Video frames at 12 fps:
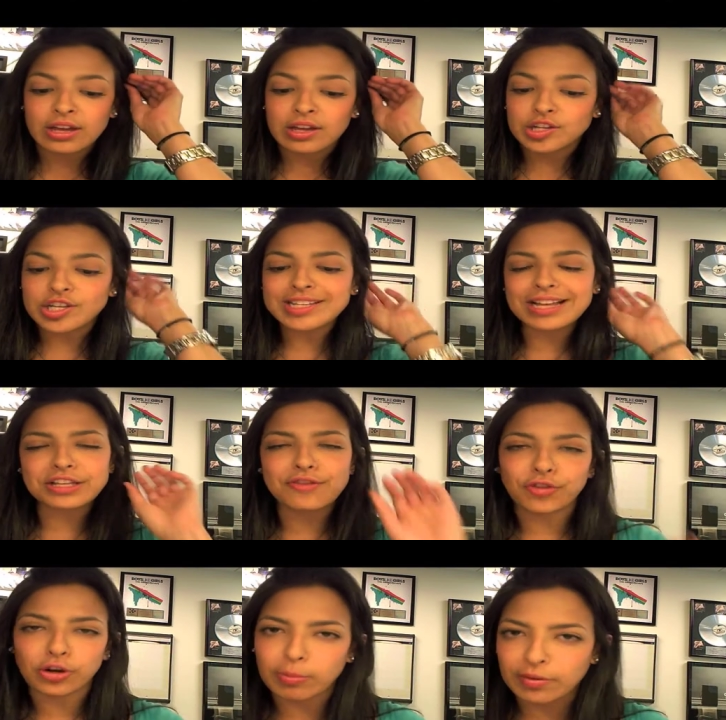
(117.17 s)
She's asking for
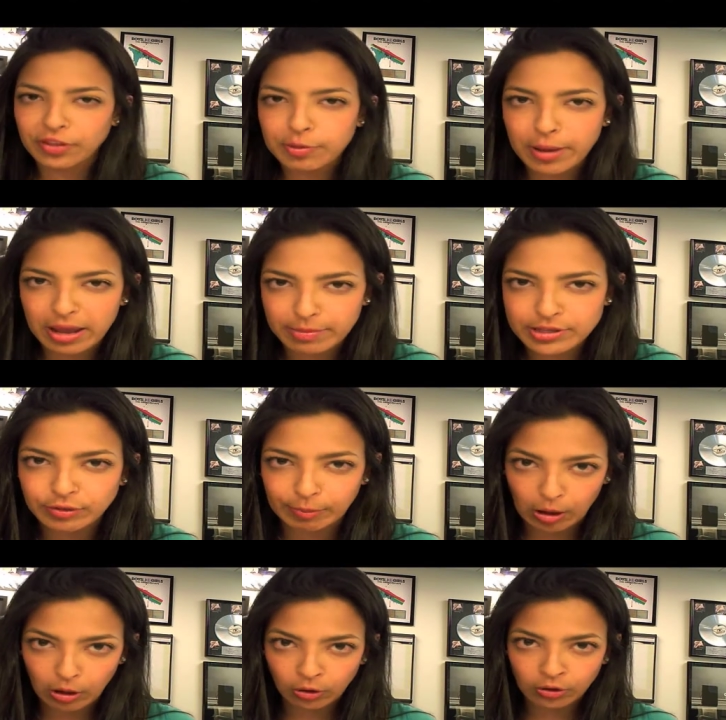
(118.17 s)
her monthly payments from
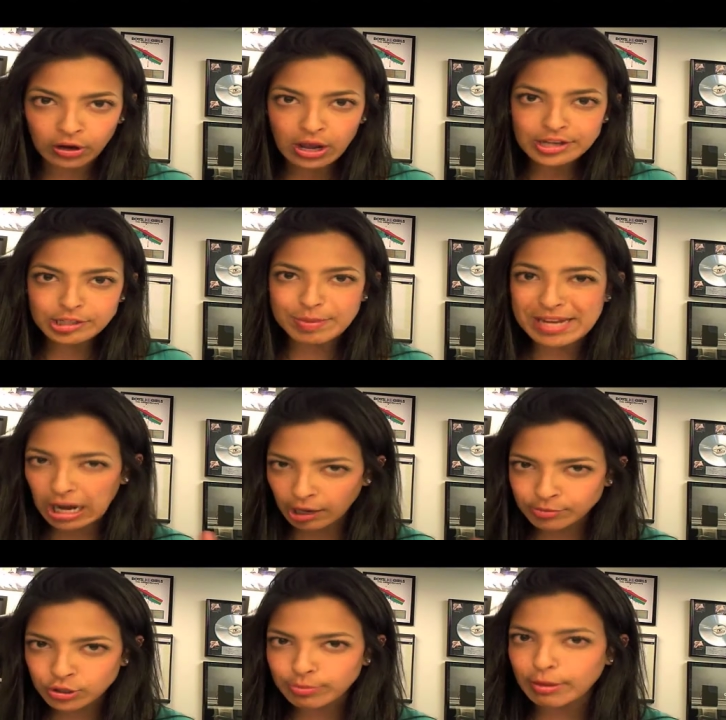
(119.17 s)
Hulk to be up
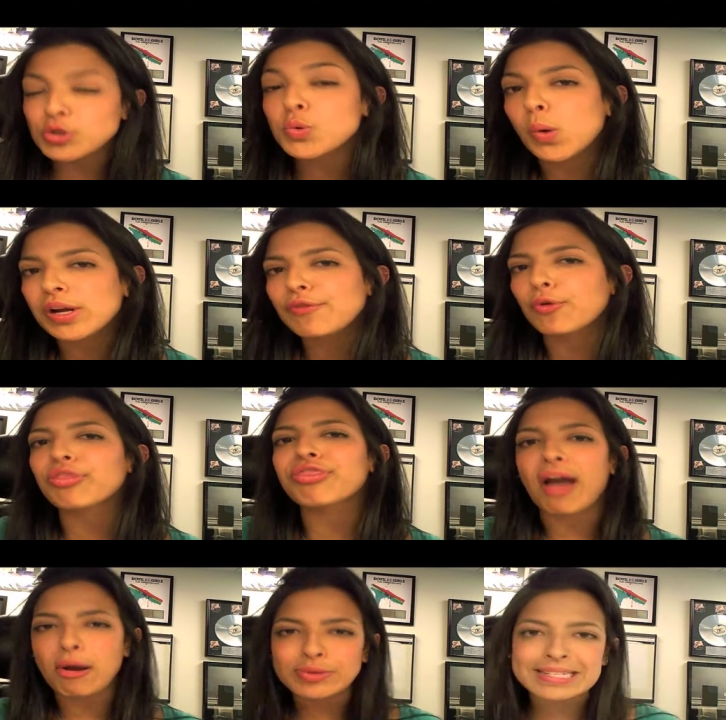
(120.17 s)
to about
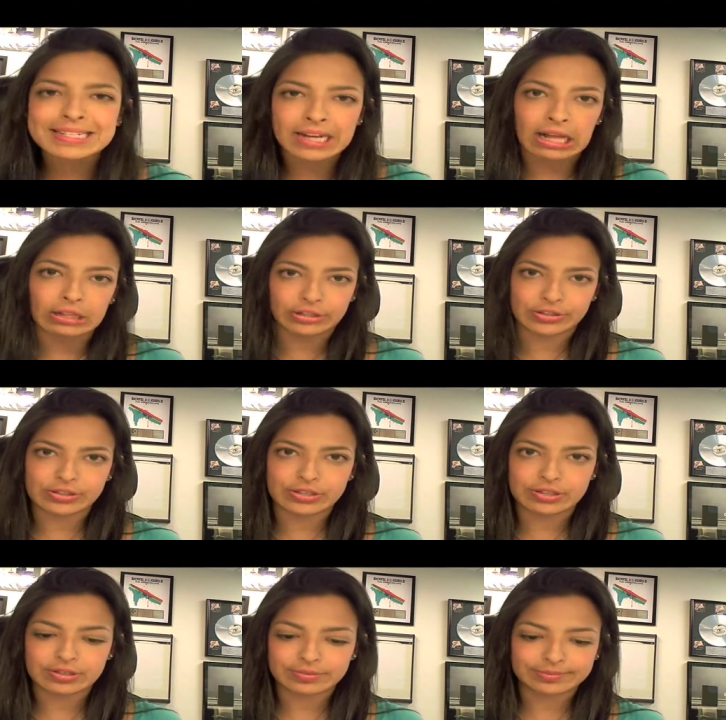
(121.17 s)
$24,000.